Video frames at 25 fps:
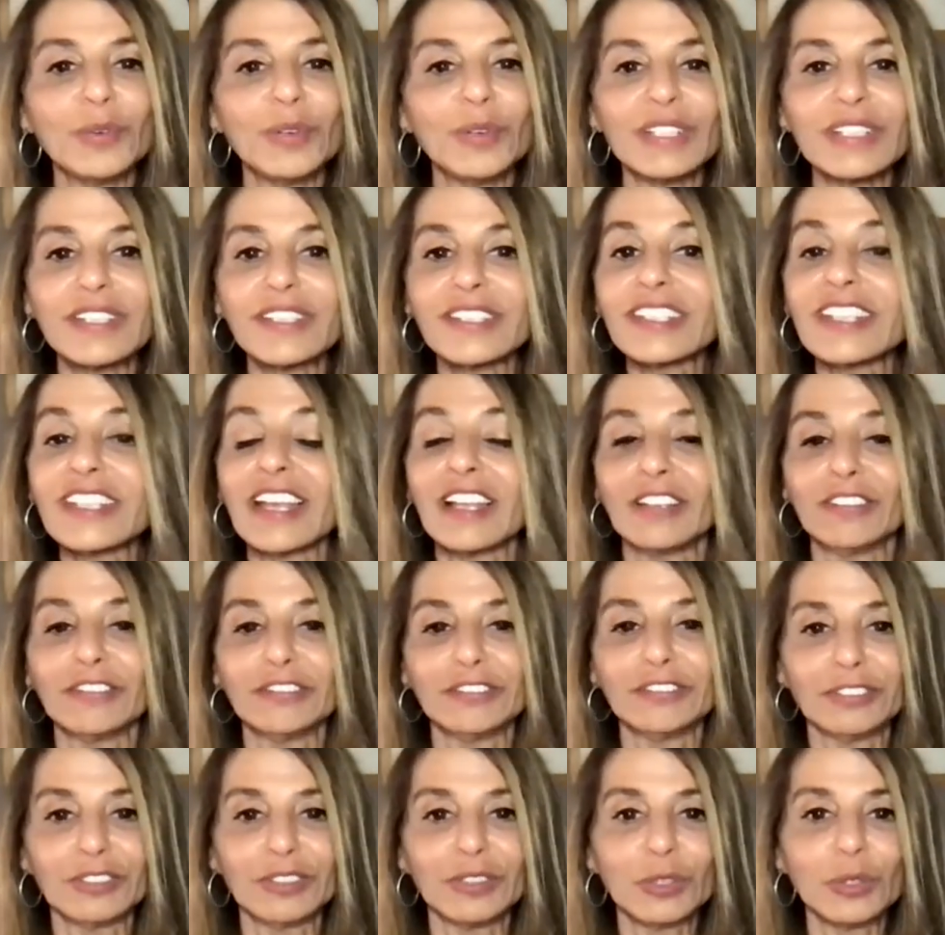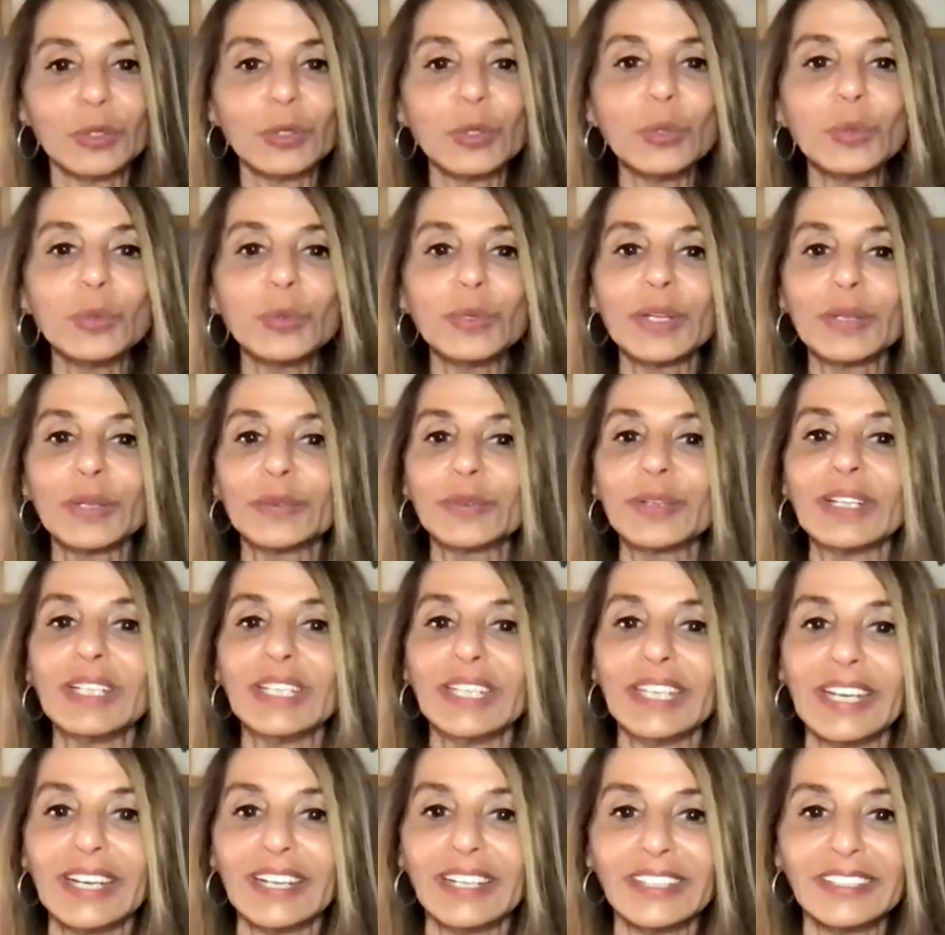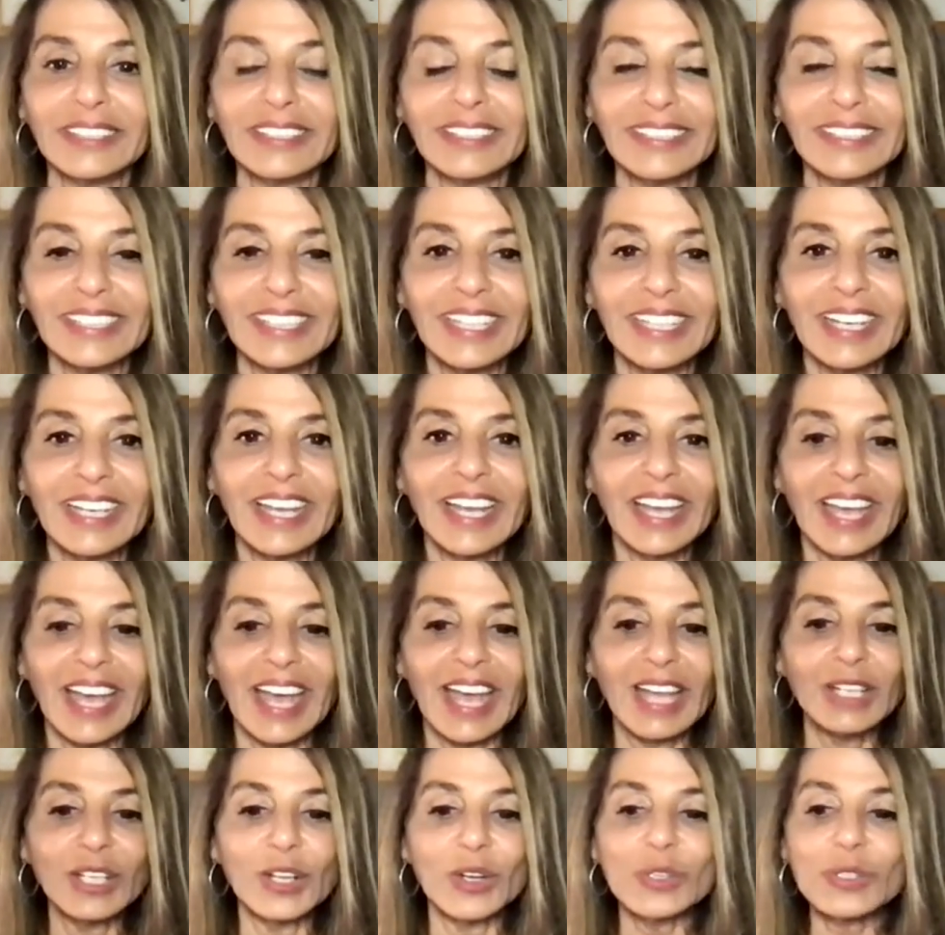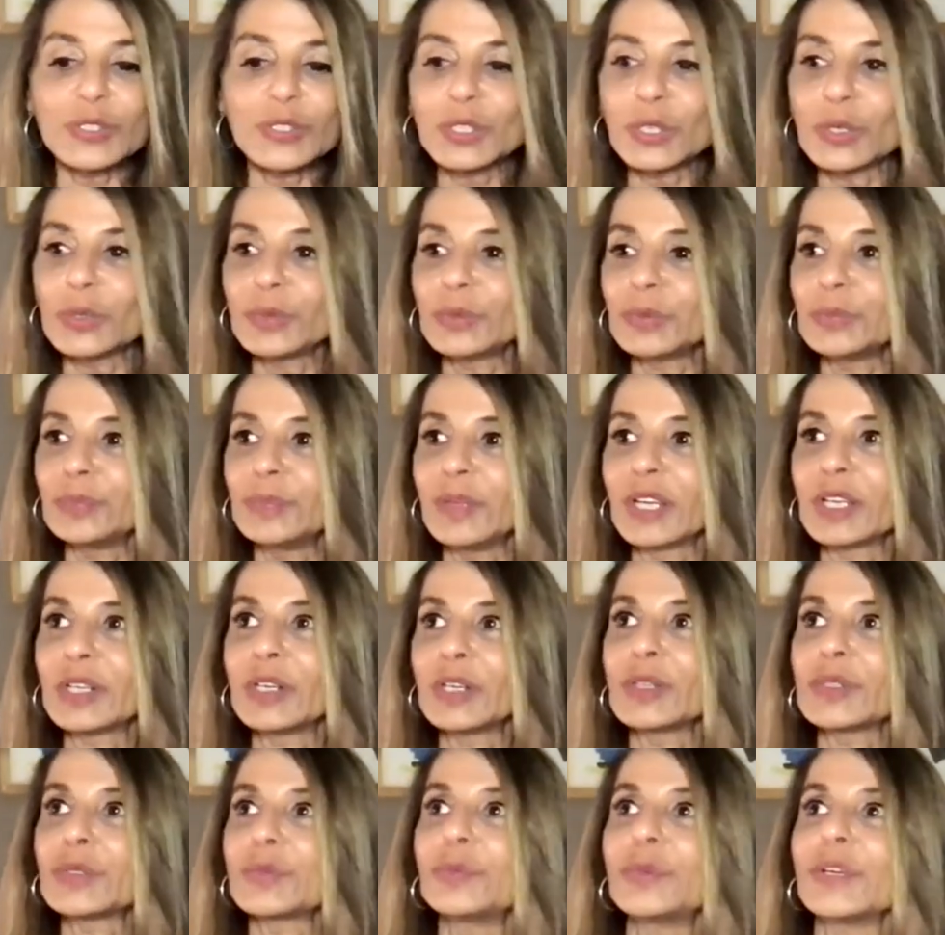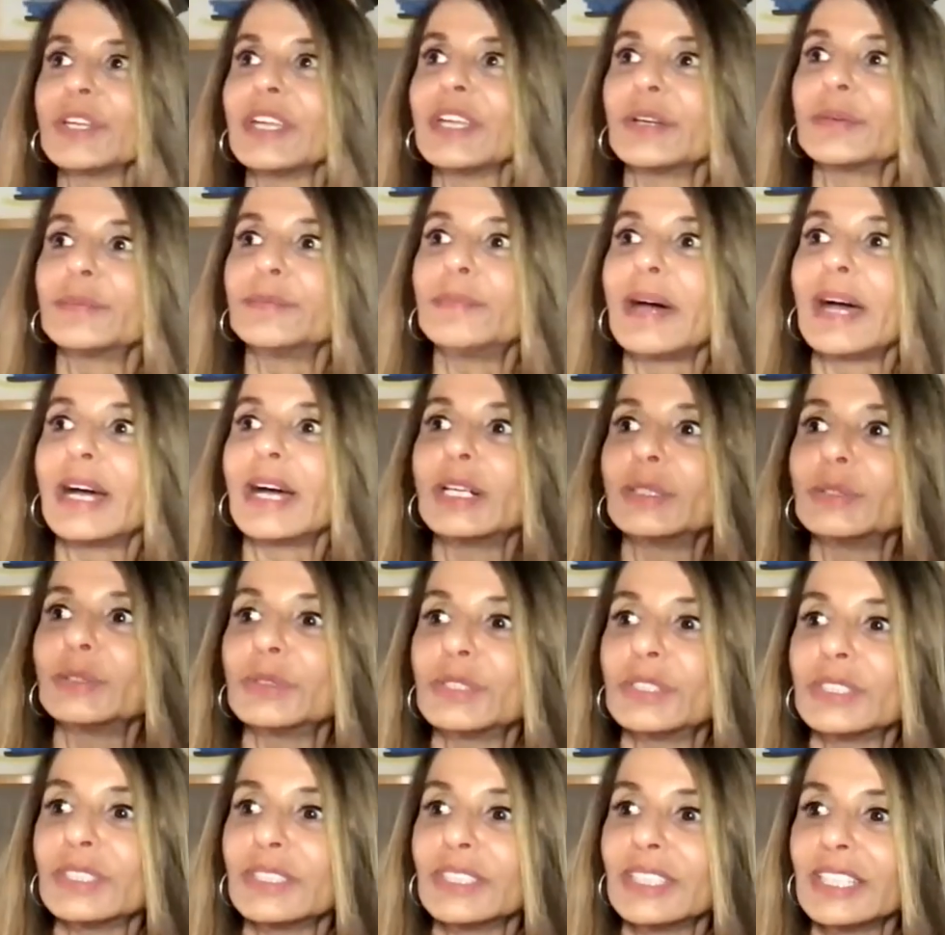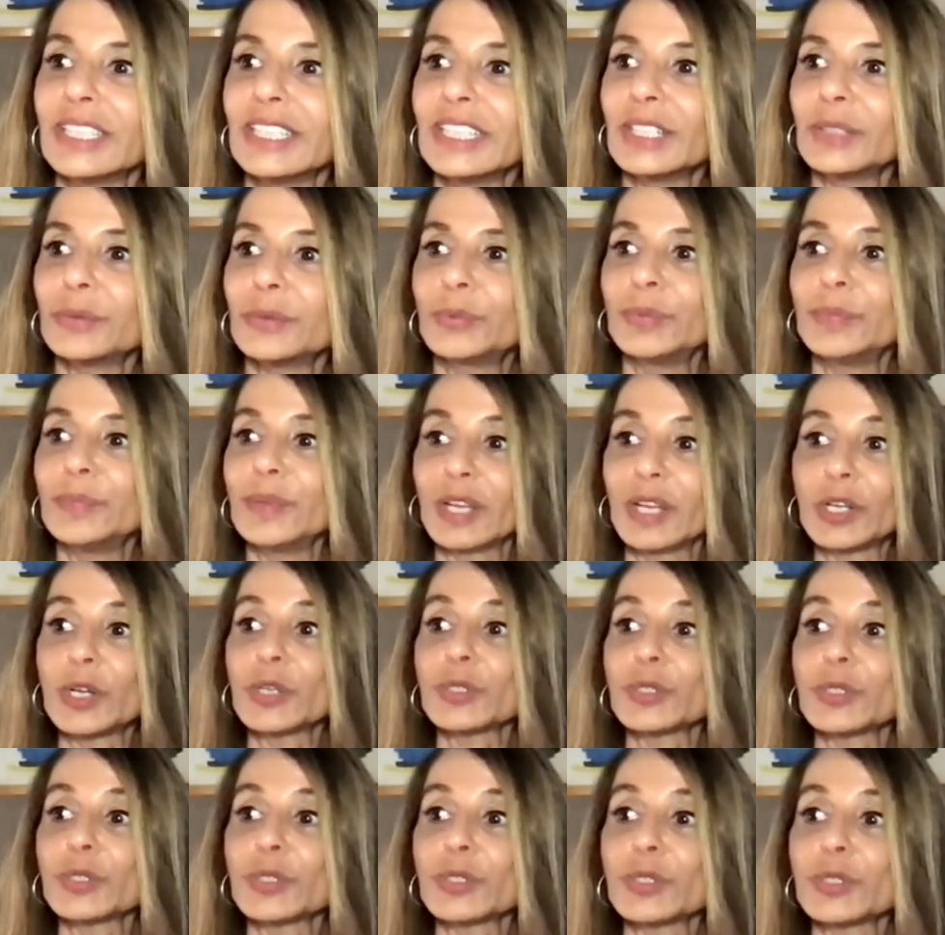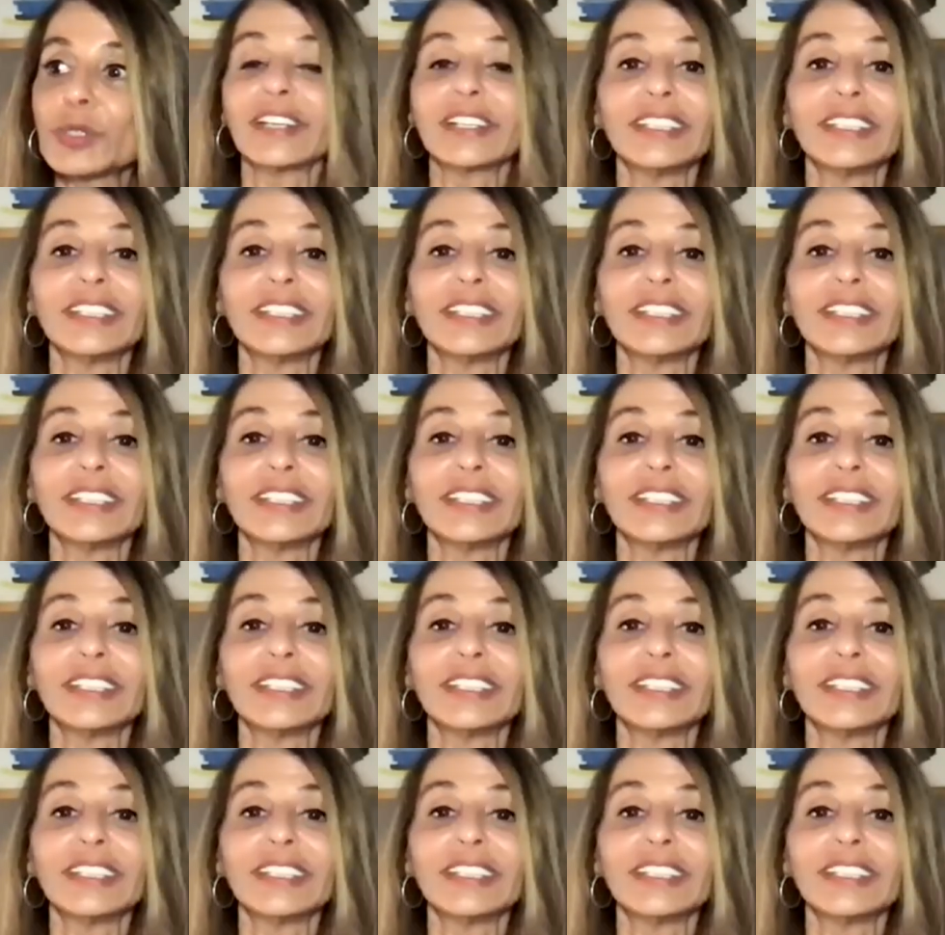self, who we really are. And also because we are bound, because we are